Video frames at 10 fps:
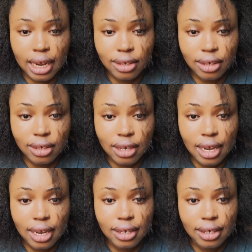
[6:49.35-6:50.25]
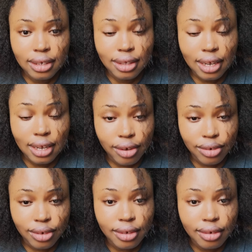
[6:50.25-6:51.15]
All right,
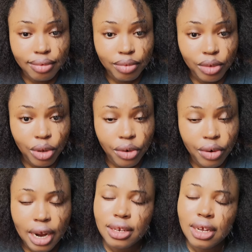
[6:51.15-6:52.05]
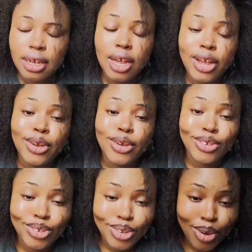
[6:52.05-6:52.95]
so let's all be
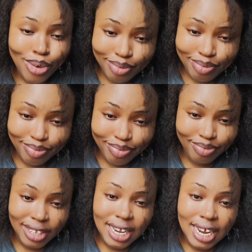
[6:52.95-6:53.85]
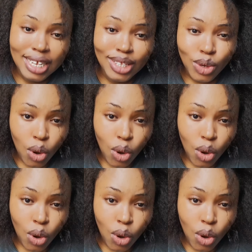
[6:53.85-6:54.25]
good and one love.